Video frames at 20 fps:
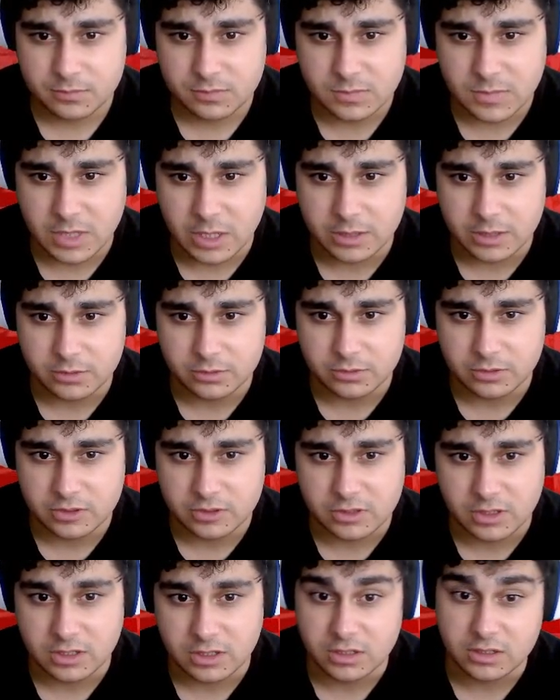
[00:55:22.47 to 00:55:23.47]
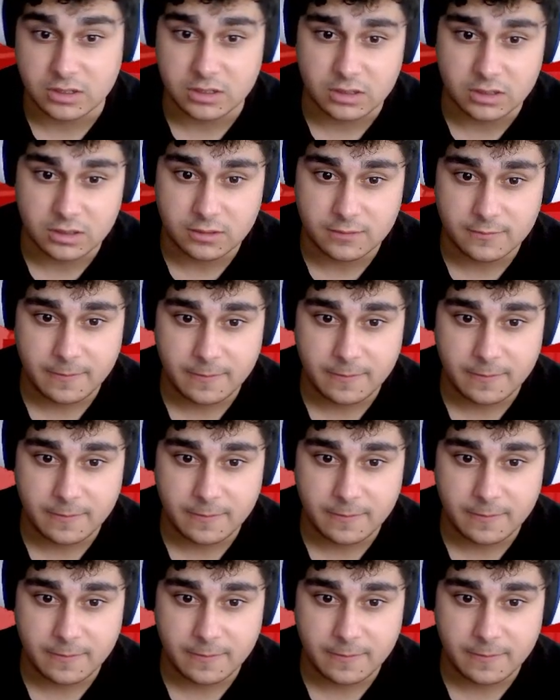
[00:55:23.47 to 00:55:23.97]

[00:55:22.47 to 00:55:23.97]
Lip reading: I know this guy, I think.